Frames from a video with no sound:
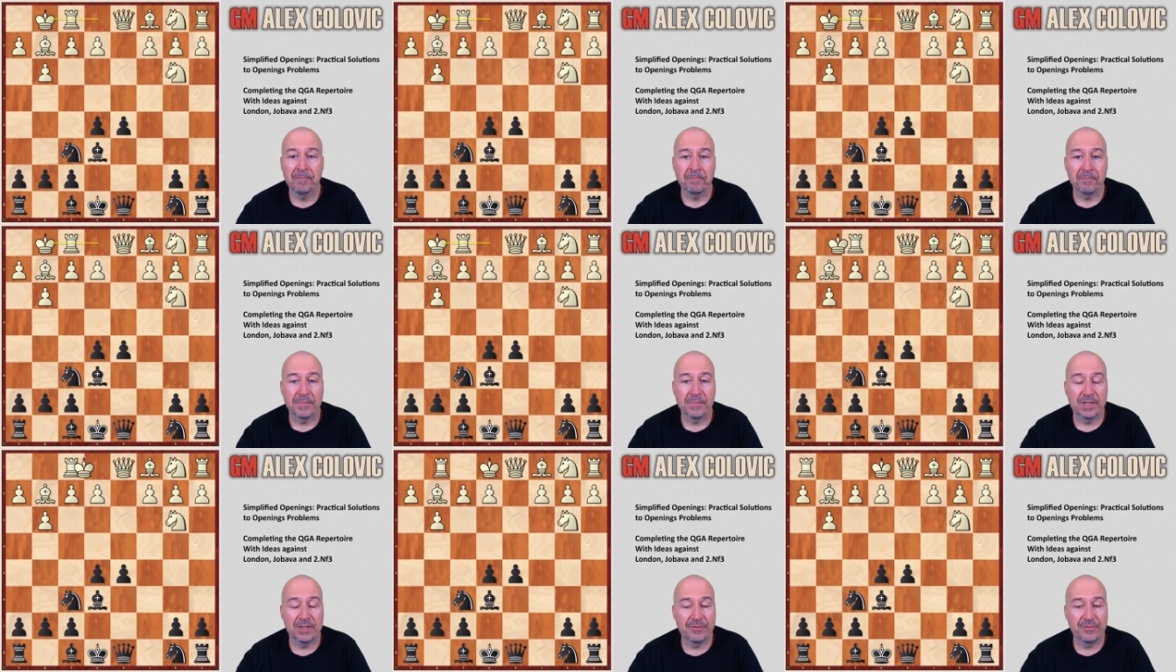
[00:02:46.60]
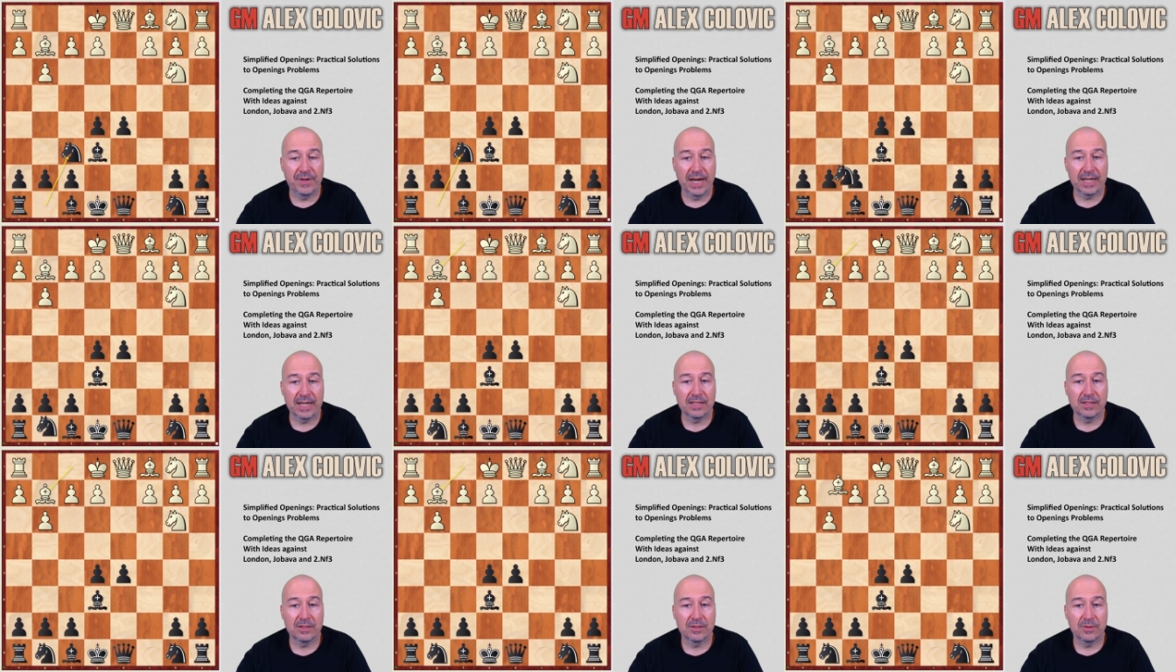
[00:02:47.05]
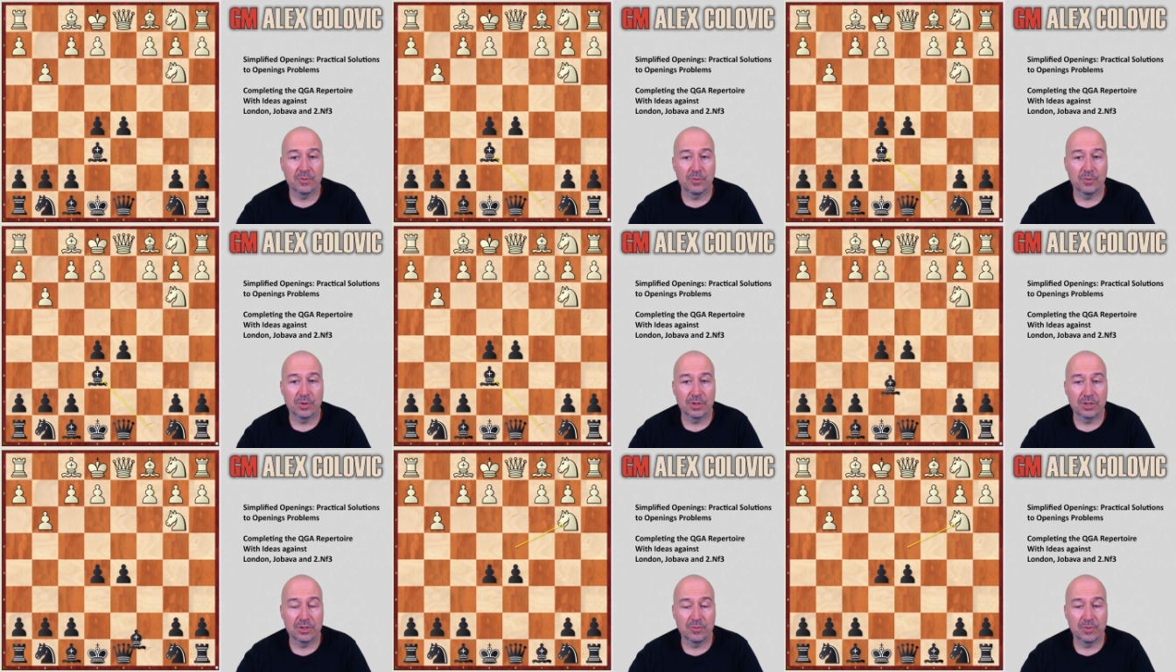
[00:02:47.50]
In fact,
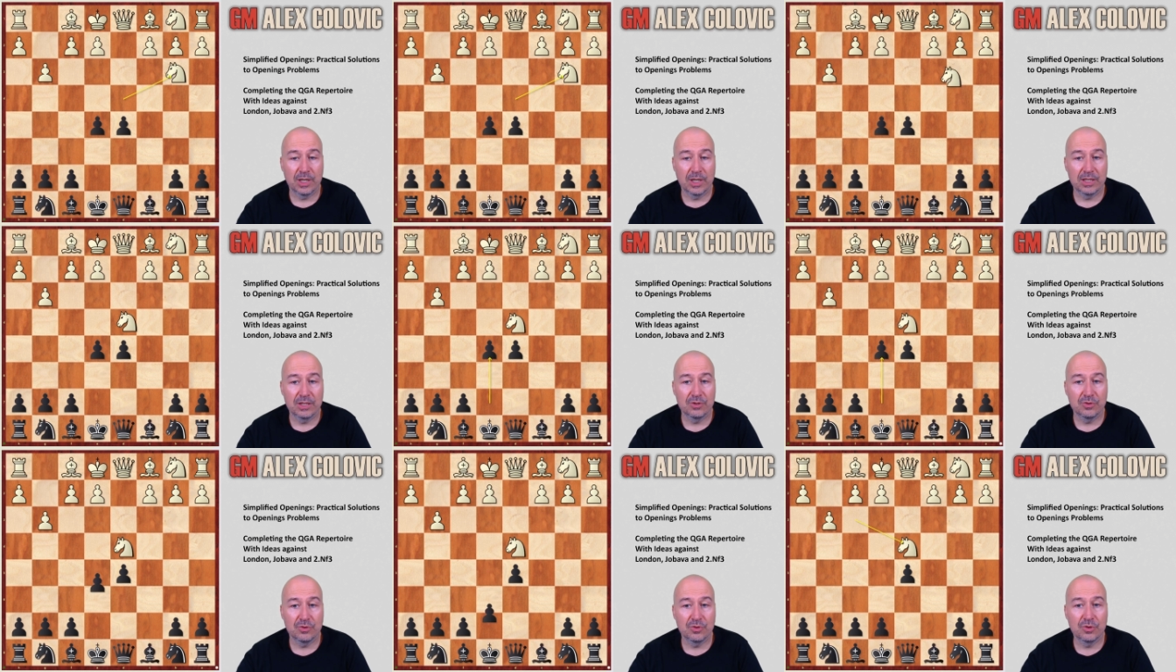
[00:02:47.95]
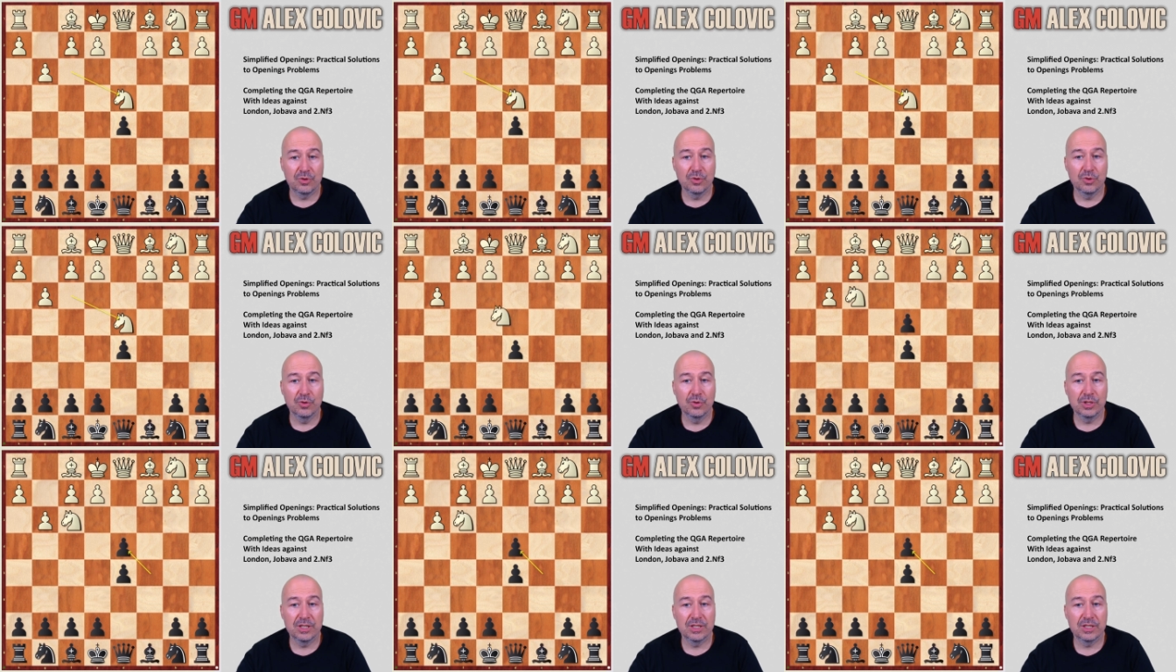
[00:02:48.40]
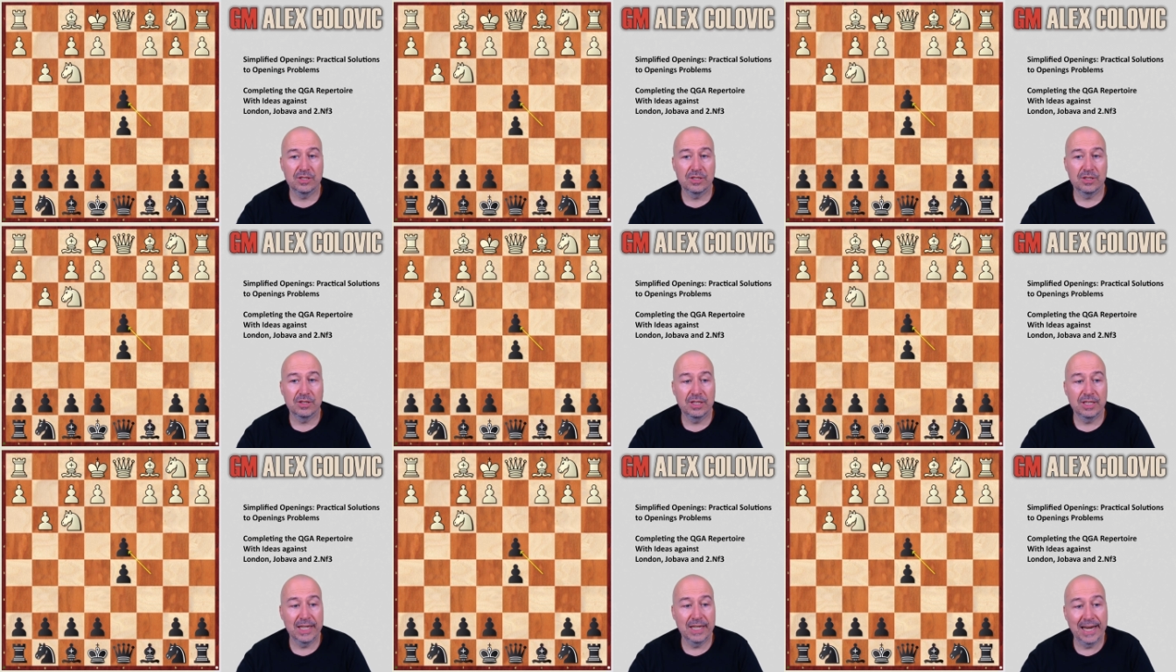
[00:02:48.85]
what White should do is
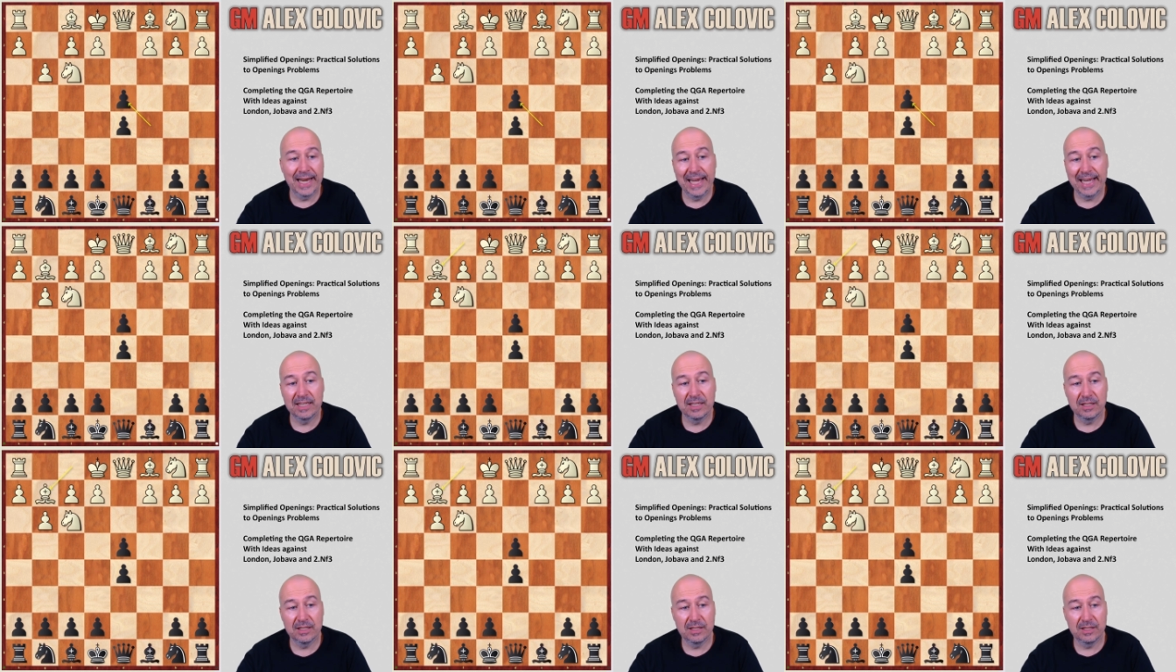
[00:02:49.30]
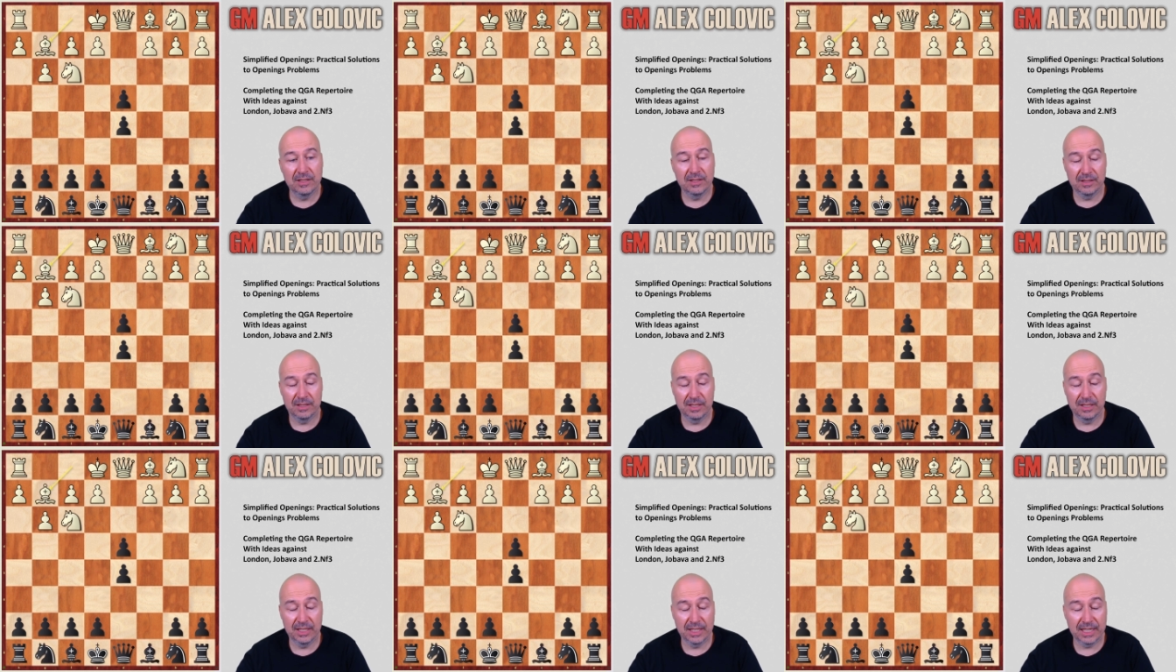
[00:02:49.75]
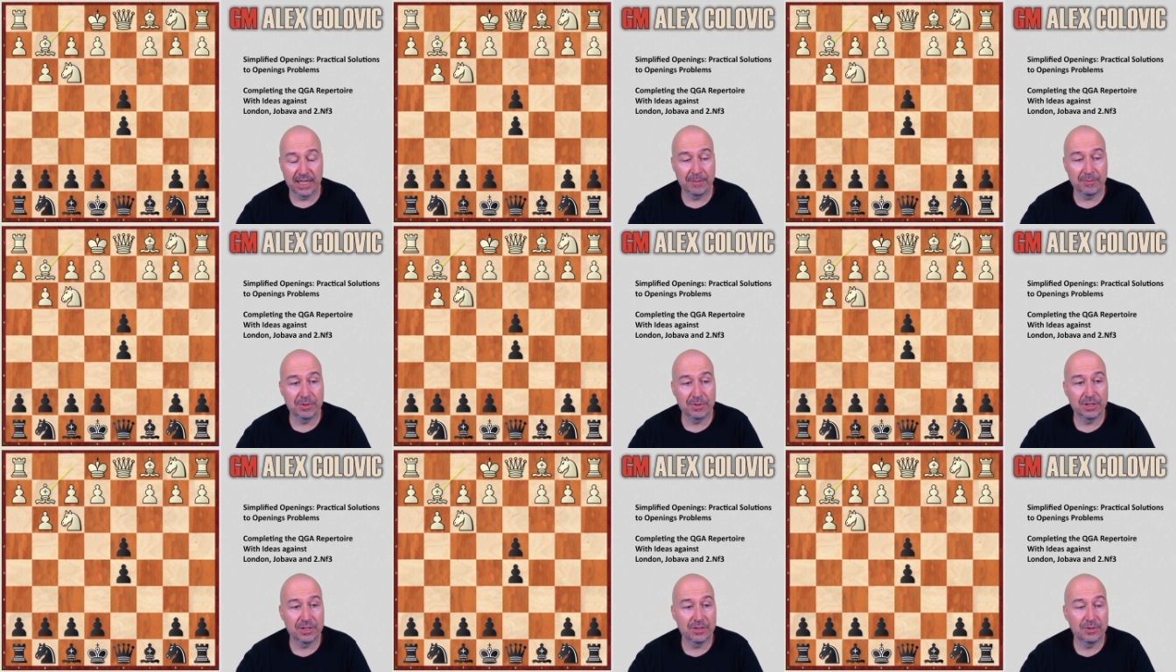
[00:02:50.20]
delay the
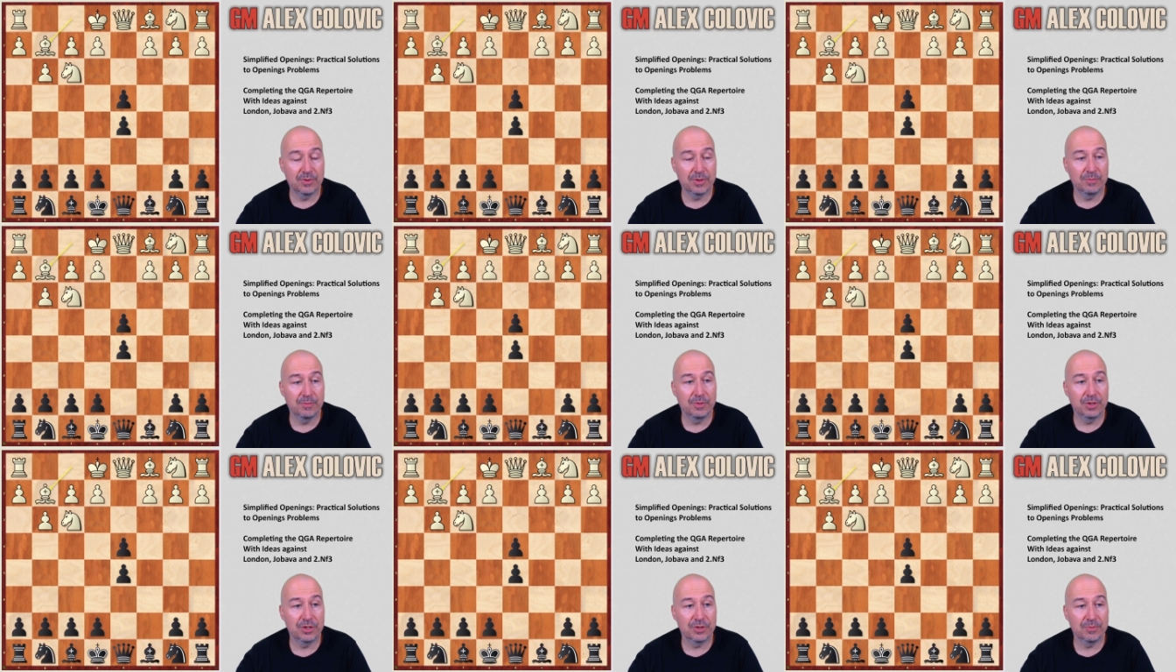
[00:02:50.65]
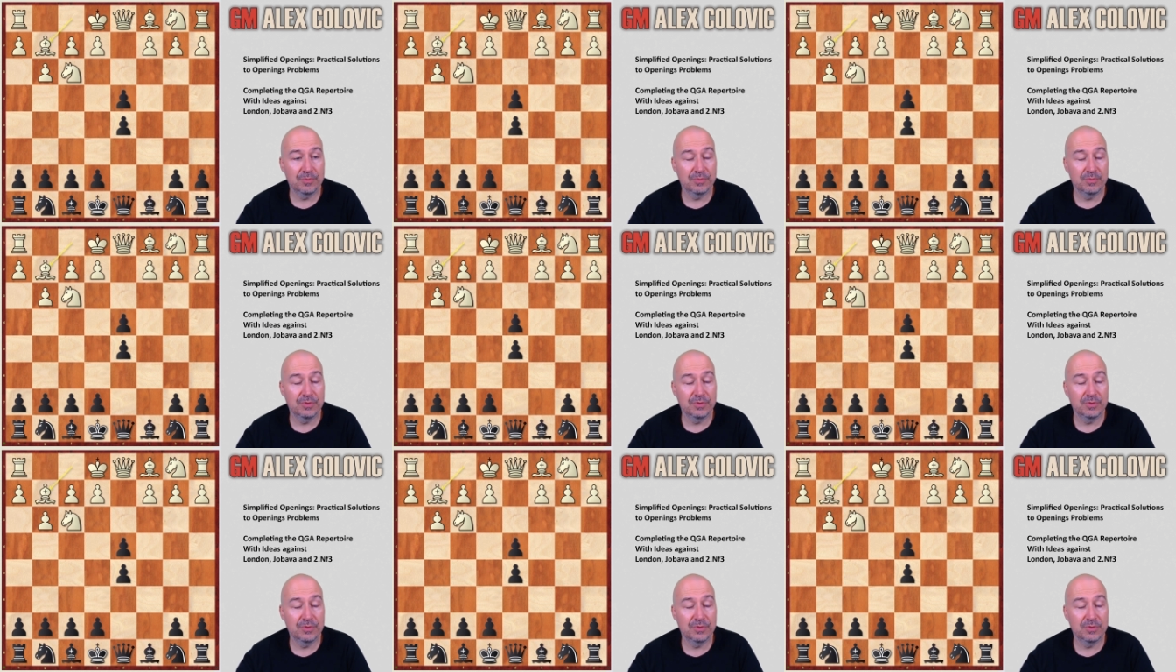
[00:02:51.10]
capture with bishop